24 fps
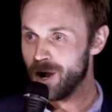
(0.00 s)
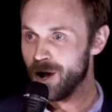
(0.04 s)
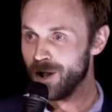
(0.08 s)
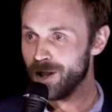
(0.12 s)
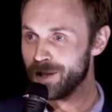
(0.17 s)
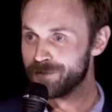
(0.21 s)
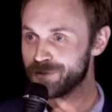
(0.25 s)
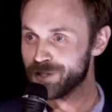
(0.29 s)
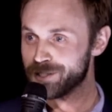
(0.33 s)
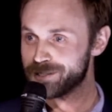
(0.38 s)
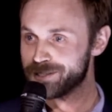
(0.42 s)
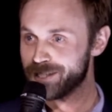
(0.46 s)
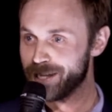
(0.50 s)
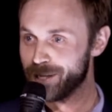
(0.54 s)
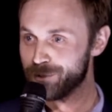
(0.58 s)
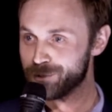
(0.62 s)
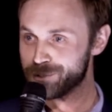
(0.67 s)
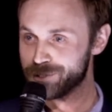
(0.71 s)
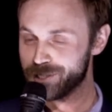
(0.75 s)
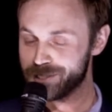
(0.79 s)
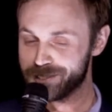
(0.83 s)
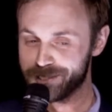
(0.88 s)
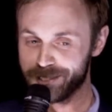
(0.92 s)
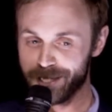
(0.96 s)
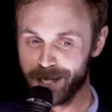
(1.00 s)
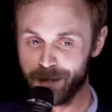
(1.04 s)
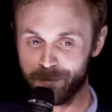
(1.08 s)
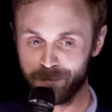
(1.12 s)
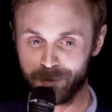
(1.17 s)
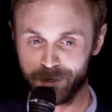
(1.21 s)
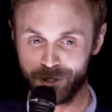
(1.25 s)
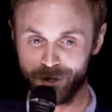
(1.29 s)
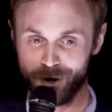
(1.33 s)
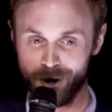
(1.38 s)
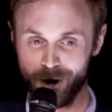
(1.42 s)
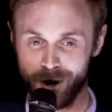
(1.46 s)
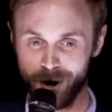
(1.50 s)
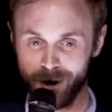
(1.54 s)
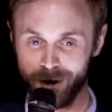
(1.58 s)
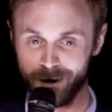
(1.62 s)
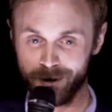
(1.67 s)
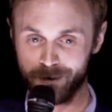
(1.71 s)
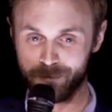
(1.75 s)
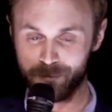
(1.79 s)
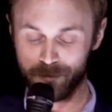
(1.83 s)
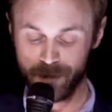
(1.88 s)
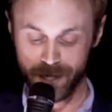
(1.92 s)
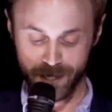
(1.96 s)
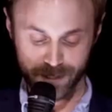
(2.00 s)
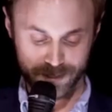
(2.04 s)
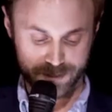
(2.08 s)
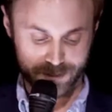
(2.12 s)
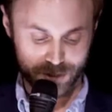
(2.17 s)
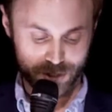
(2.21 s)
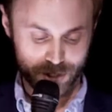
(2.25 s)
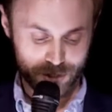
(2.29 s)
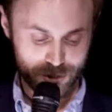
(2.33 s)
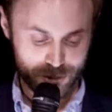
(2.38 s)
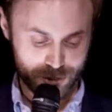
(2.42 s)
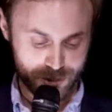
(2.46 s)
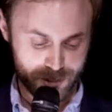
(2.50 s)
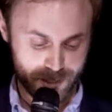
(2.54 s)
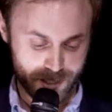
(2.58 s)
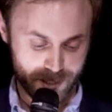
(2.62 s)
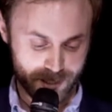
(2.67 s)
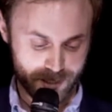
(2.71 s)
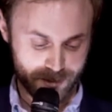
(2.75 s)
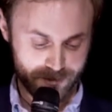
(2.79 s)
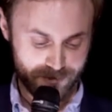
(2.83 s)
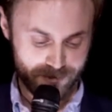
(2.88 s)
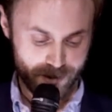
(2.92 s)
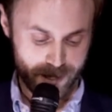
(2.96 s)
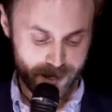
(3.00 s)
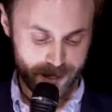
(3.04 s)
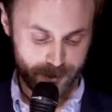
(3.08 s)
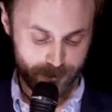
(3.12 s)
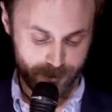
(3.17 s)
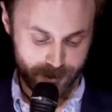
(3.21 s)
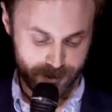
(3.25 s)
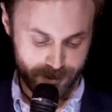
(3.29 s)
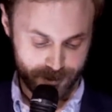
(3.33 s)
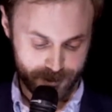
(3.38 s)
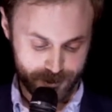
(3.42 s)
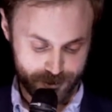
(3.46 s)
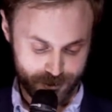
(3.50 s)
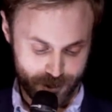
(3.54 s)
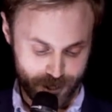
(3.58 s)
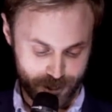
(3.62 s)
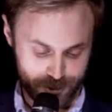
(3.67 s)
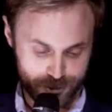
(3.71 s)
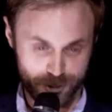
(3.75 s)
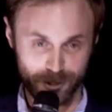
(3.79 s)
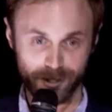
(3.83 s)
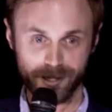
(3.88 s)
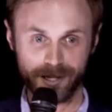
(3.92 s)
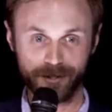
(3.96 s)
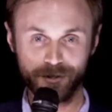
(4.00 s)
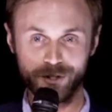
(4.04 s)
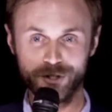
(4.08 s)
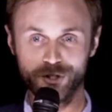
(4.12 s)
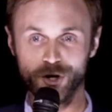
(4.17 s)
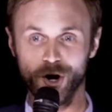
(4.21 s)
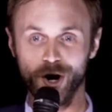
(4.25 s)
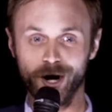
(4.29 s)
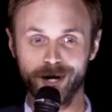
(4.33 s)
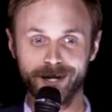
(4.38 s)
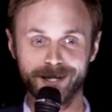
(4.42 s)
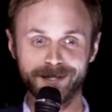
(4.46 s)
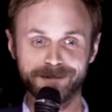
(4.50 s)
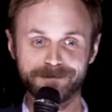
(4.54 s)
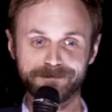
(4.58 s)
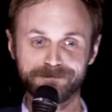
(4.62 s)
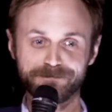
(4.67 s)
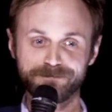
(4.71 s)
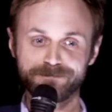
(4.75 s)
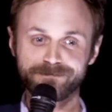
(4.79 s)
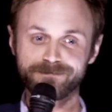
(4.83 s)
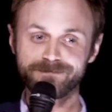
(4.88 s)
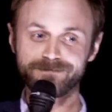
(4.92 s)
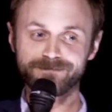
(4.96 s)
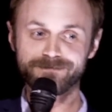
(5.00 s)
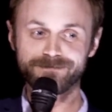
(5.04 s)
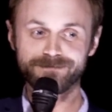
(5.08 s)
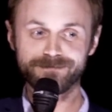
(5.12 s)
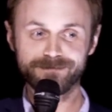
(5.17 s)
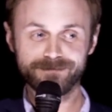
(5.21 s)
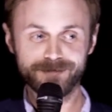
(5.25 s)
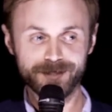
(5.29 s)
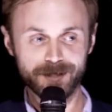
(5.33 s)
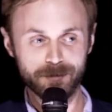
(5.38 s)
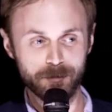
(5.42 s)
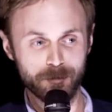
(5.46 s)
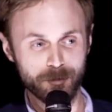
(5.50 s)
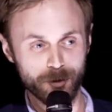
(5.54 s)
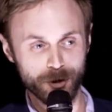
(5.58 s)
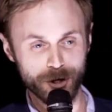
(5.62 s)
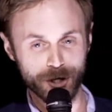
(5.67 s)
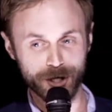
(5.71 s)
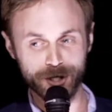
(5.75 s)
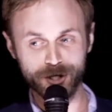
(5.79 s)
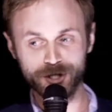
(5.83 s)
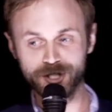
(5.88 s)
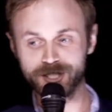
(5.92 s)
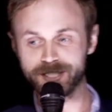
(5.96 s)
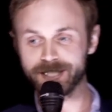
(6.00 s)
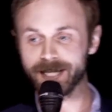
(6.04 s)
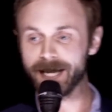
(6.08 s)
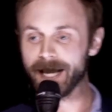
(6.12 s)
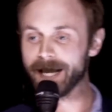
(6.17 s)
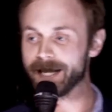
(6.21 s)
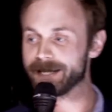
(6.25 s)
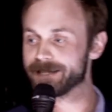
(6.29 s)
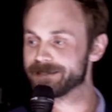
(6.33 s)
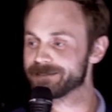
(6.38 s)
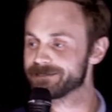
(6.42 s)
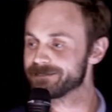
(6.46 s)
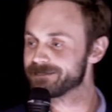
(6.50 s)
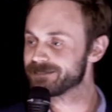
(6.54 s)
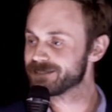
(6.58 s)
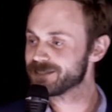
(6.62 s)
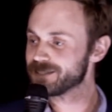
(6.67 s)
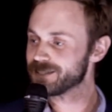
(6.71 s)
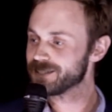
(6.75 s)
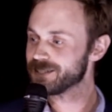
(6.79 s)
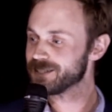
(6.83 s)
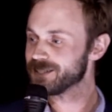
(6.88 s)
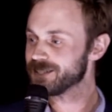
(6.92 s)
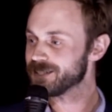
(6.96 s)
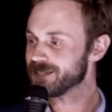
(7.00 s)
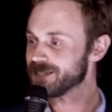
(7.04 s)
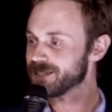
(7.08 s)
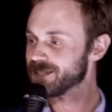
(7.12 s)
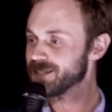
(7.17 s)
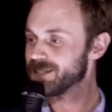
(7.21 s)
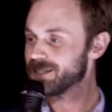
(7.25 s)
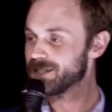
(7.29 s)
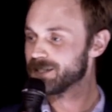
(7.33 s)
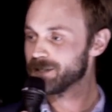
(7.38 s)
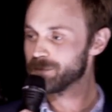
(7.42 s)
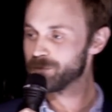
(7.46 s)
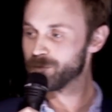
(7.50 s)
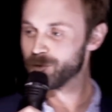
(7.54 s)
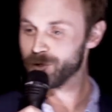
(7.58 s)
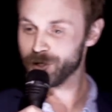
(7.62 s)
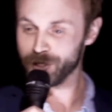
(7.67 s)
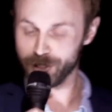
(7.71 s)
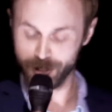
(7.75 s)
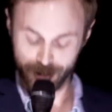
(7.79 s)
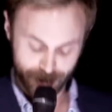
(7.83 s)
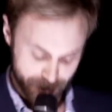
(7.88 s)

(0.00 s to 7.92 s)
All I've done today was listen to NPR, make ginger tea, and fight with a stranger in the dark. Pretty good day. Pretty